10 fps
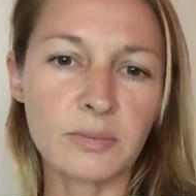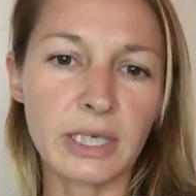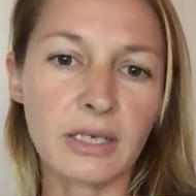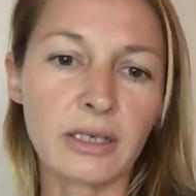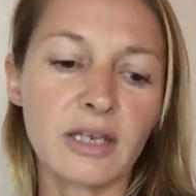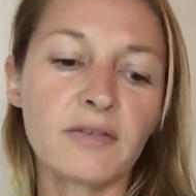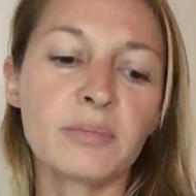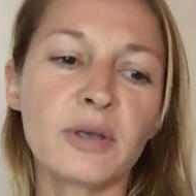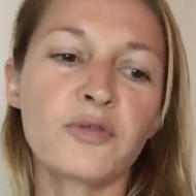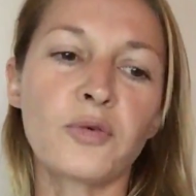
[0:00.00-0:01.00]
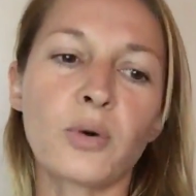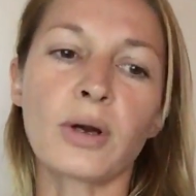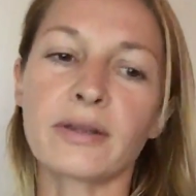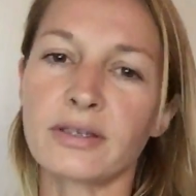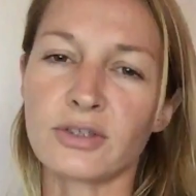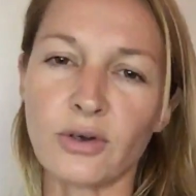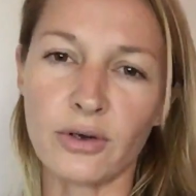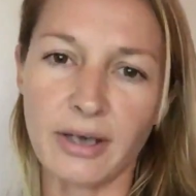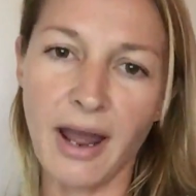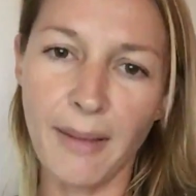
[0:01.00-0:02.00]
me even before this
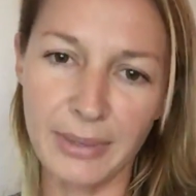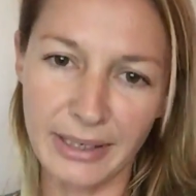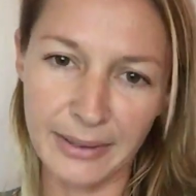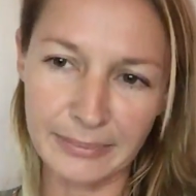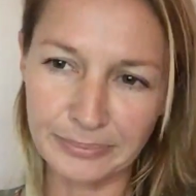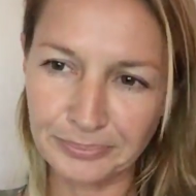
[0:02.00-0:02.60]
started happening.